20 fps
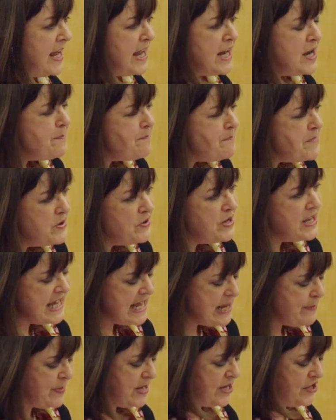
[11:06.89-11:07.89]
In a mirror
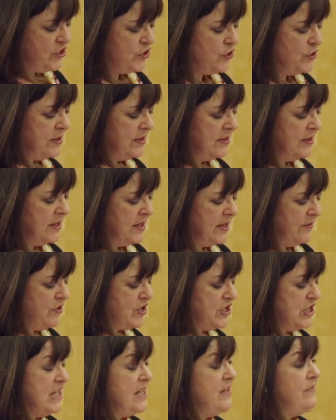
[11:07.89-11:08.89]
image of
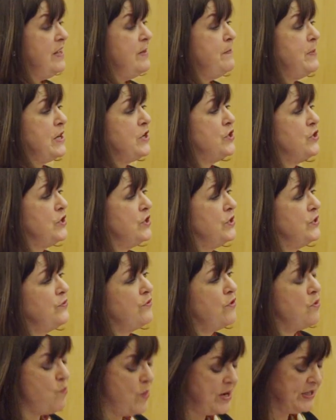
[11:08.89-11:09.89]
the TV pictures
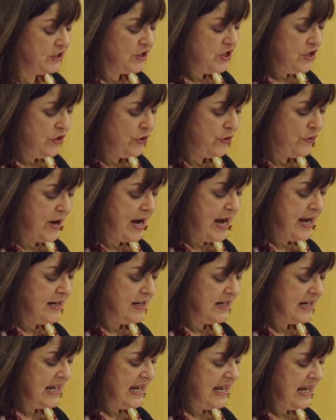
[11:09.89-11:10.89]
from Western Ukraine
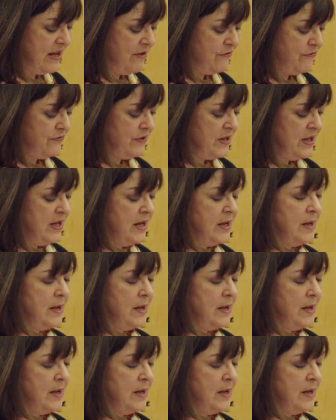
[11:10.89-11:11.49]
and Kiev,